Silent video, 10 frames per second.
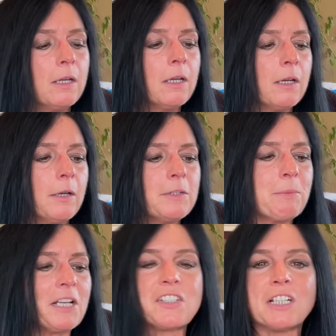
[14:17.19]

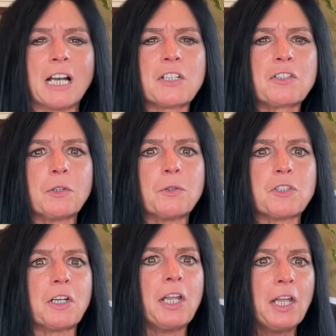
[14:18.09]
But it's not a
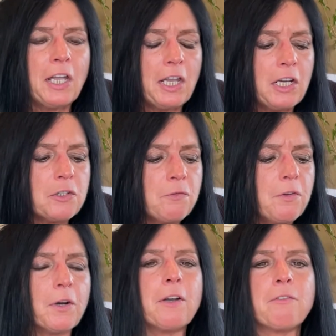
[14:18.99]
solution. It is
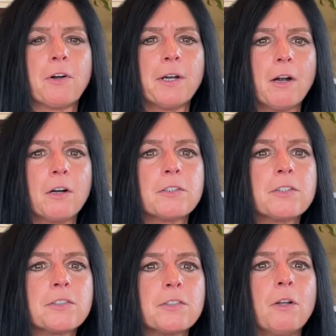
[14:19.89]
very, very hard to
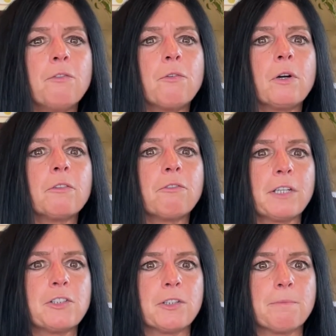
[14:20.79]
solve for
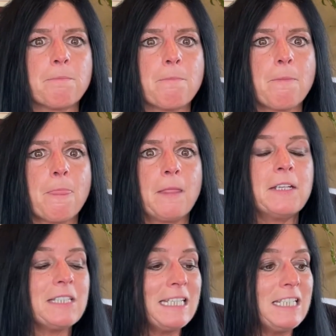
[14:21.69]
inflation.
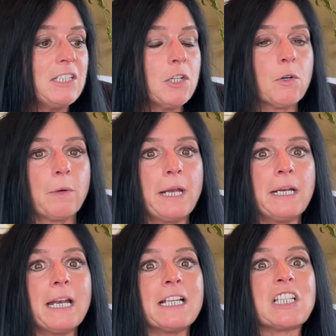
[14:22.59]
It's easy to create
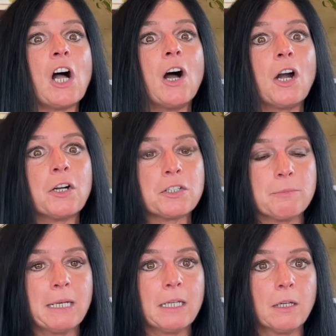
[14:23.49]
it. It's hard to
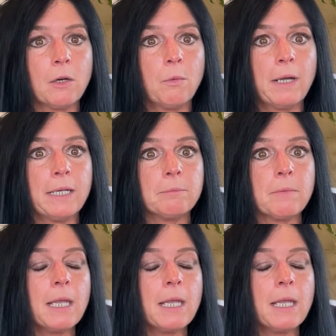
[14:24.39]
make it go away.